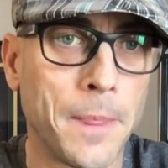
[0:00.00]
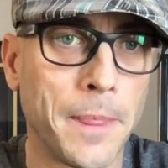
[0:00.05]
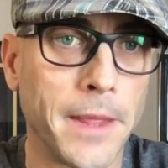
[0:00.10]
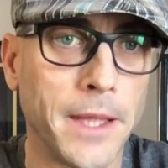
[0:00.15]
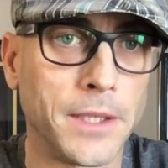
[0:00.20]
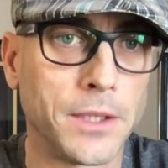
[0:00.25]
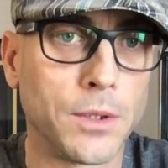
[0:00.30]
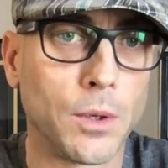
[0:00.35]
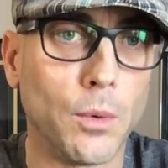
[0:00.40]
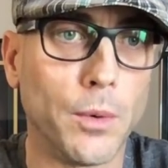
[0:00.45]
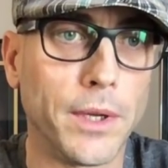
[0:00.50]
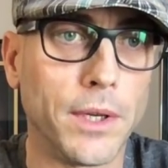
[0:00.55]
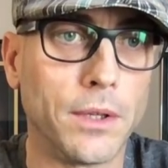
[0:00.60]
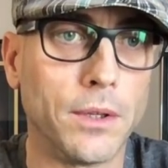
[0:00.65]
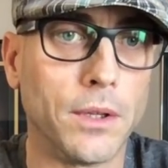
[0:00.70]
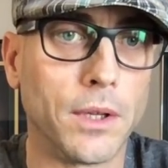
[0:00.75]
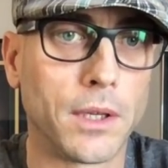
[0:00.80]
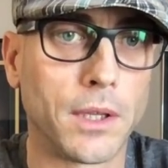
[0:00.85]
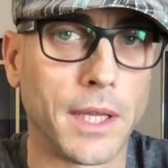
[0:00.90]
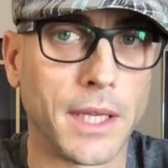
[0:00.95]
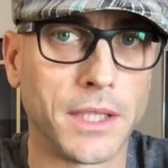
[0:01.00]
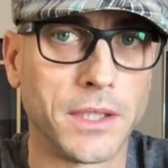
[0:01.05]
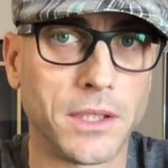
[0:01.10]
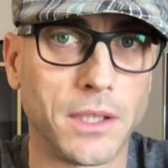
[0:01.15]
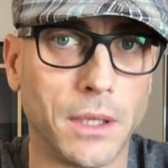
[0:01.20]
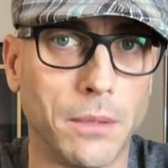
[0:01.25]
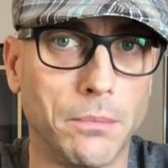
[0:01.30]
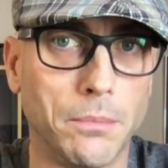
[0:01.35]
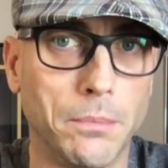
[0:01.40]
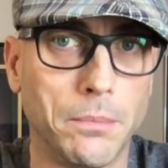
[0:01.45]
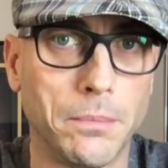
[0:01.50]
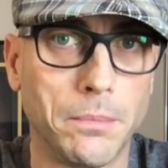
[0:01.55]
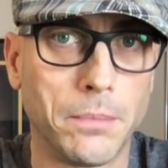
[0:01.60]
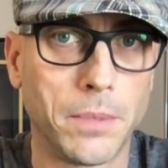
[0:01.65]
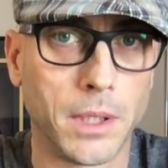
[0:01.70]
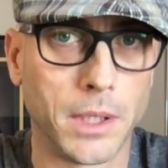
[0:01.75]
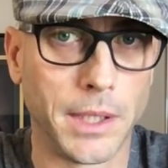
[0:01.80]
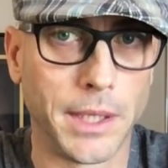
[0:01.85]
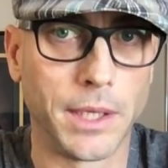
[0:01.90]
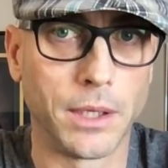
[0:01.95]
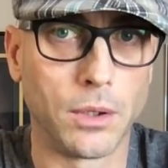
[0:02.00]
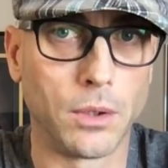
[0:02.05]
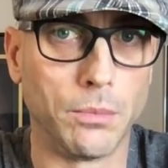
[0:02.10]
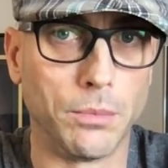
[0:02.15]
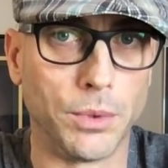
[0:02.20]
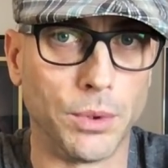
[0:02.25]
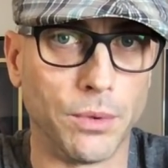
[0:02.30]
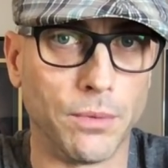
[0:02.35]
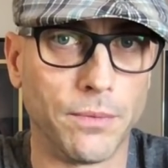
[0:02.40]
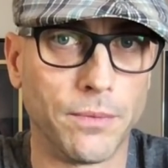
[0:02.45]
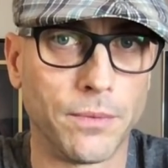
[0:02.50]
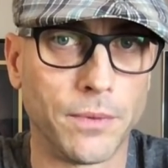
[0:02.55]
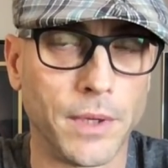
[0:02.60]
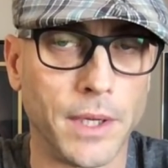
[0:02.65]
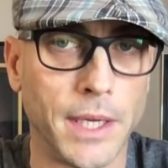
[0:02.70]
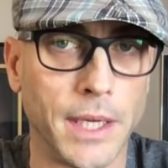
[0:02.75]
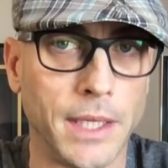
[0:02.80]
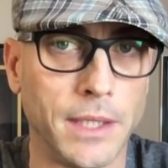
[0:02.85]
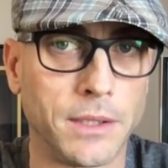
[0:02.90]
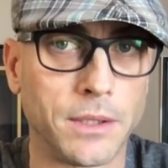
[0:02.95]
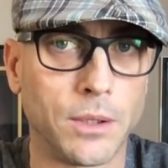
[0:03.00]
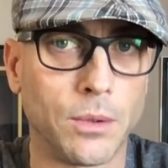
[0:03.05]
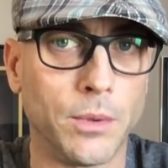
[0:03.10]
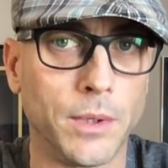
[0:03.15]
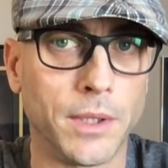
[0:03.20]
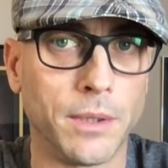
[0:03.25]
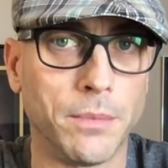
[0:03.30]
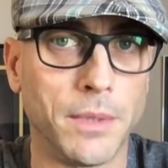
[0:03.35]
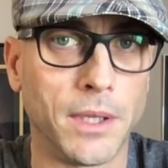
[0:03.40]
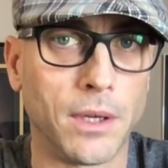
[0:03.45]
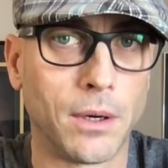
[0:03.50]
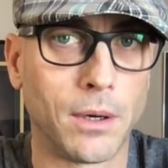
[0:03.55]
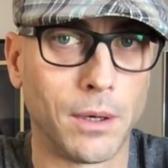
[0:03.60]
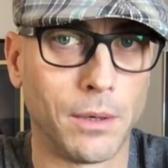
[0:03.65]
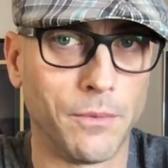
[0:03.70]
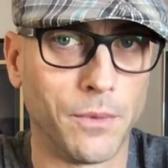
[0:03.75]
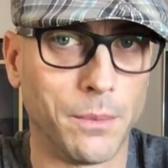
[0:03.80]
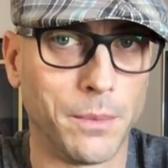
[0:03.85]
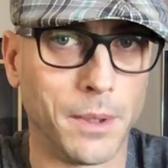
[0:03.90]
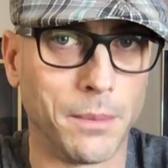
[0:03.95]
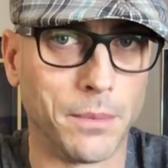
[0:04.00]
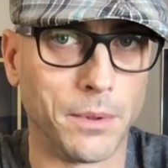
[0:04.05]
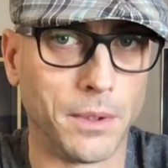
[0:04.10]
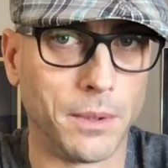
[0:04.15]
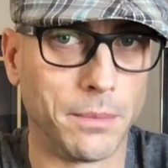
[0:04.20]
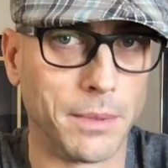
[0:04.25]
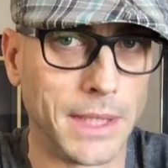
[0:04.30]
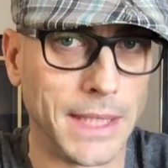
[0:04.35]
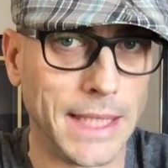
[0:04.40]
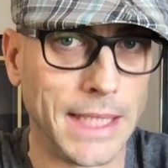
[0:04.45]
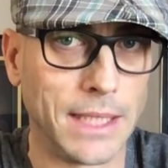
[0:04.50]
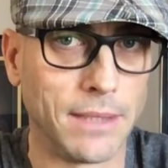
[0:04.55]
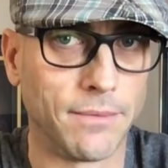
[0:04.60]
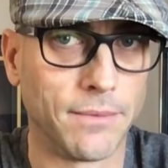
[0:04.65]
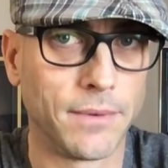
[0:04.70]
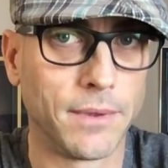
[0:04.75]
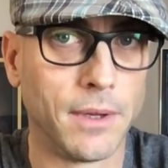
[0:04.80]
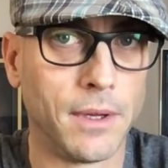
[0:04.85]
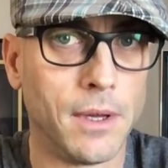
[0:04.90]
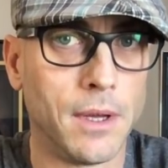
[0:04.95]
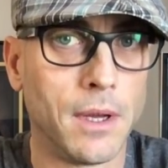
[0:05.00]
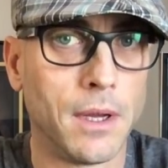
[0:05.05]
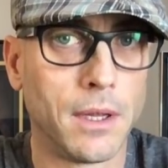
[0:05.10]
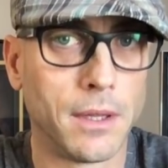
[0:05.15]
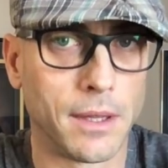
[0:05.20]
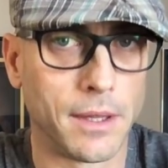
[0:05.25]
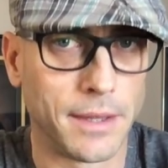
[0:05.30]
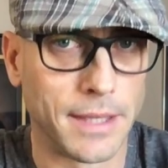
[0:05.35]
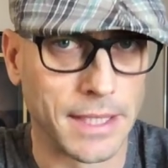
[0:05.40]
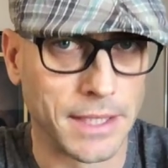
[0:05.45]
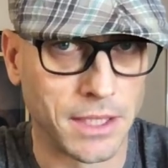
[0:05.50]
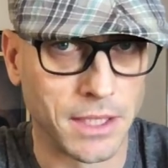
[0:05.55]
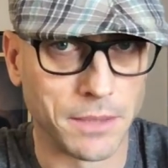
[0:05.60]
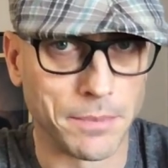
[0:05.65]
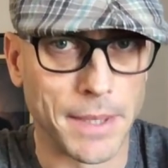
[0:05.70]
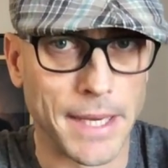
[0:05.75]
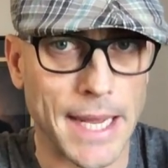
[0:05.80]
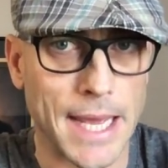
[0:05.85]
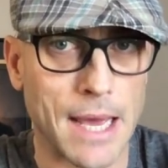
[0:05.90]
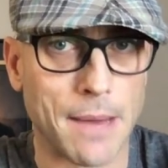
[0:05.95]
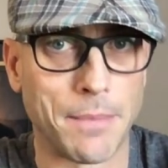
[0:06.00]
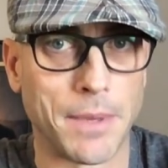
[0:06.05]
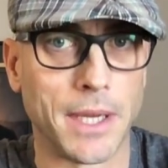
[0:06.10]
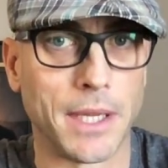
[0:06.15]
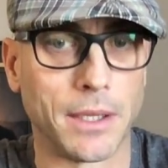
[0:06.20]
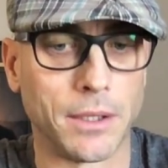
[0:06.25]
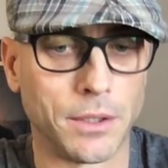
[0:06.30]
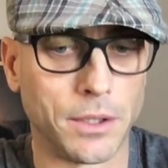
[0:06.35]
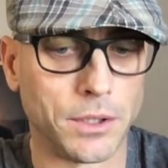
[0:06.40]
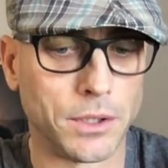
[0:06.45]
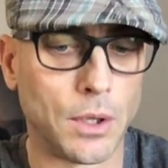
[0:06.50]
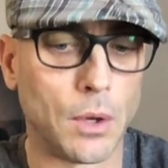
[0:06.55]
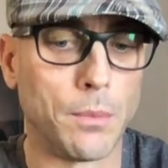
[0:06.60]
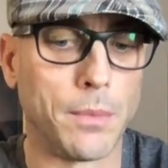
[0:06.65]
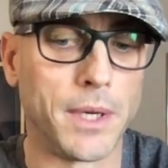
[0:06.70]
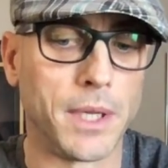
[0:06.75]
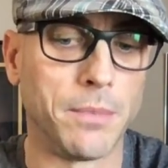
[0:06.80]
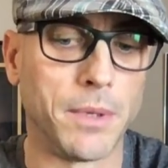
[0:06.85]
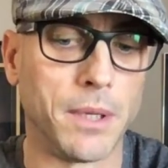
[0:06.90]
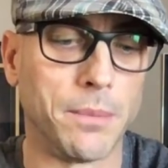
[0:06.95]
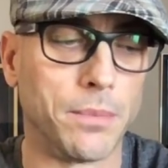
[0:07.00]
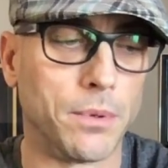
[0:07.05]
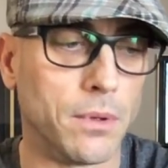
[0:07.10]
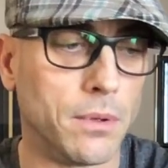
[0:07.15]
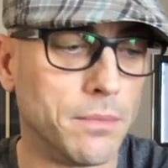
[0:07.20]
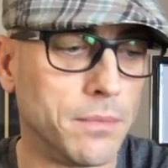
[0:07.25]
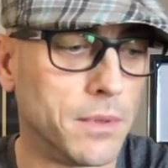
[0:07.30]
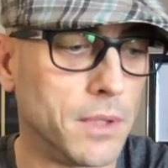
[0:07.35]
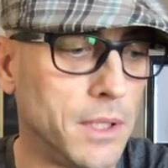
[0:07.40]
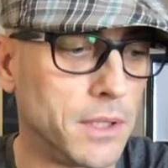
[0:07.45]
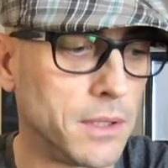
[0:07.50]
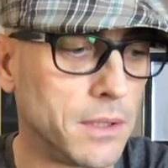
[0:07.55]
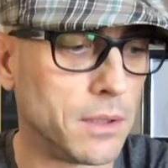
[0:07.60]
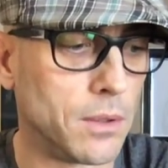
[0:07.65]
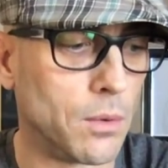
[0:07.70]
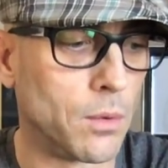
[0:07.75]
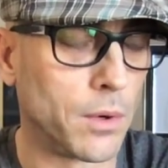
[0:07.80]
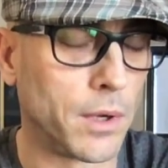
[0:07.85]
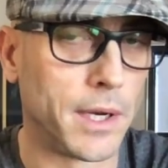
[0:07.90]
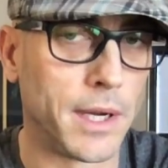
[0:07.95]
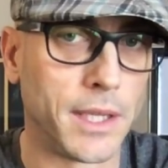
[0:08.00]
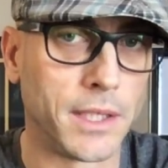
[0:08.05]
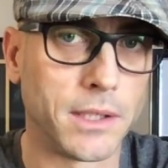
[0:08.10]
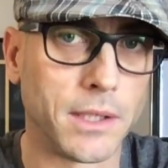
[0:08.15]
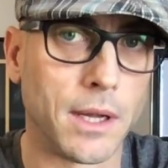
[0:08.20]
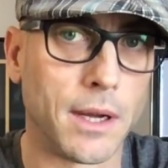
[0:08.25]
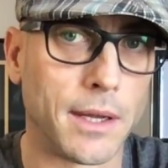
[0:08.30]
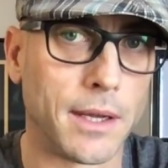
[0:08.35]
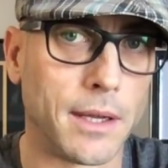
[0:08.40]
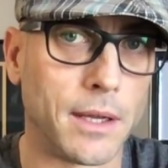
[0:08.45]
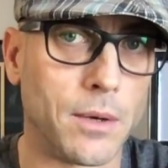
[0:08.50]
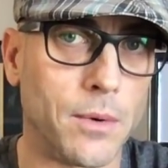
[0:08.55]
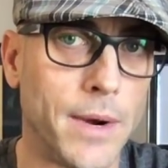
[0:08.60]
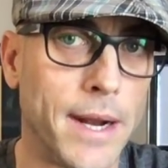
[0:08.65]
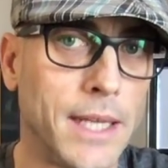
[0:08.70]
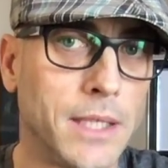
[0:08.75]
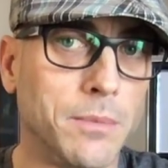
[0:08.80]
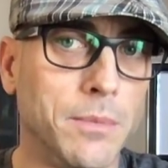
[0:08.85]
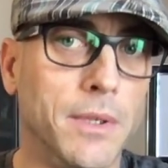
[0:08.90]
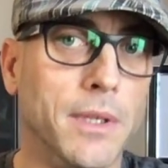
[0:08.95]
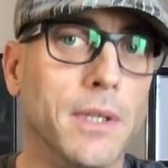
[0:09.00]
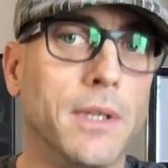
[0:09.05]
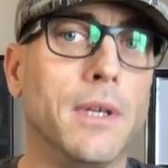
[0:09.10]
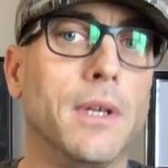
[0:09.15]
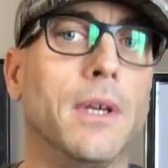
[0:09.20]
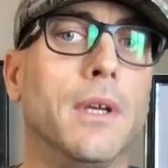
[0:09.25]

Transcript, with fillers: it's going to look like some political move, and it's going to be hard for people to believe that this has been happening to so many people, this organized stalking harassment.